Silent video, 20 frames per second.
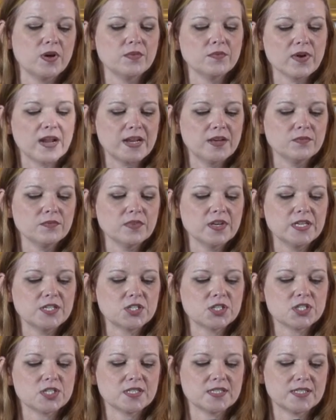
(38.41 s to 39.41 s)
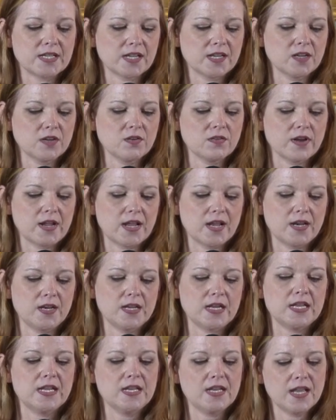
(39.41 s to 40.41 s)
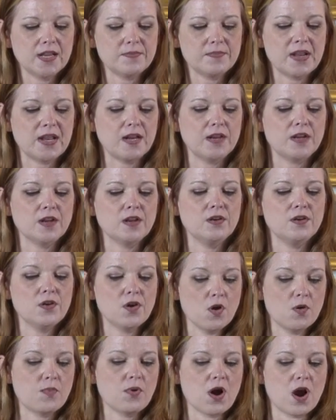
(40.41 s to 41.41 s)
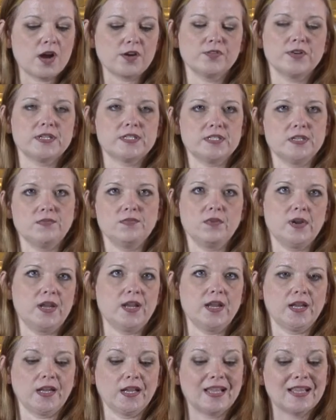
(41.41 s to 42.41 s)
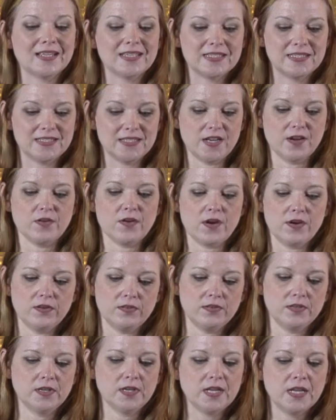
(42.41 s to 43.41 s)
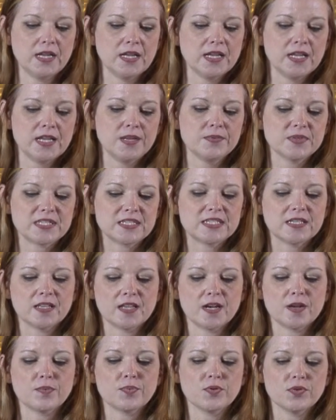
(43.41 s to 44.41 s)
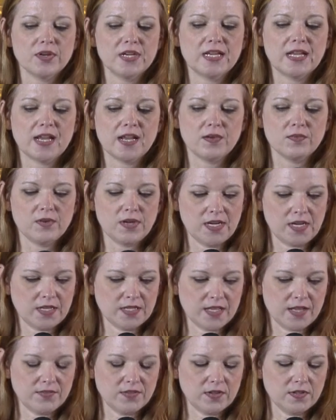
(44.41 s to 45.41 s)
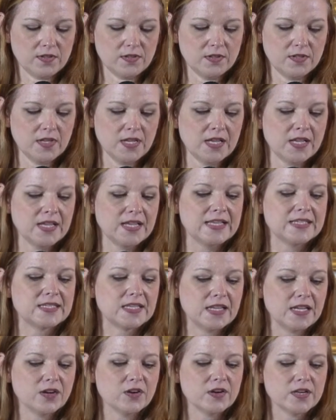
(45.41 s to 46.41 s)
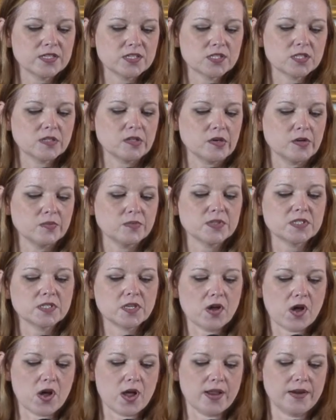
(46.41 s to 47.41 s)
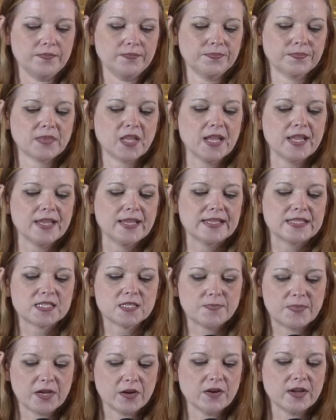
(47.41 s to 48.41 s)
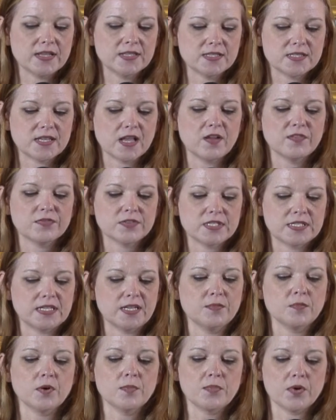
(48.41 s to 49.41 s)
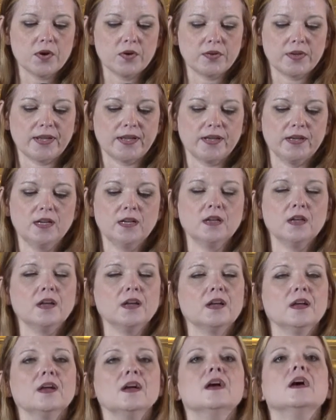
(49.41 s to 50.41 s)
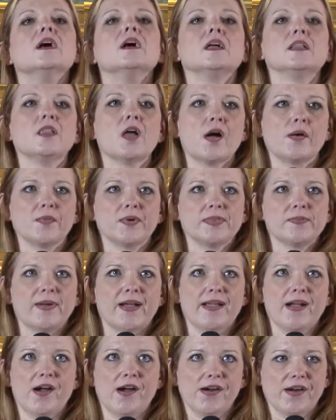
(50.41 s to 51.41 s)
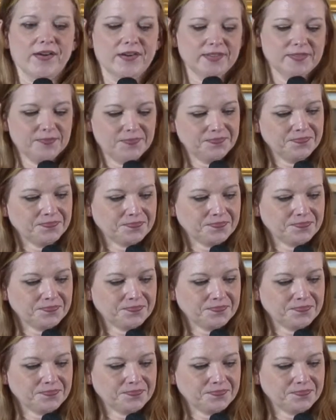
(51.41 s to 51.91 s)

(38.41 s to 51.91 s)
When Raiden reached 2nd grade, he had made no progress in reading, 0. He was still on a pre-K reading level. His eagerness to learn was gone, his spirit and self-esteem were broken, along with my heart.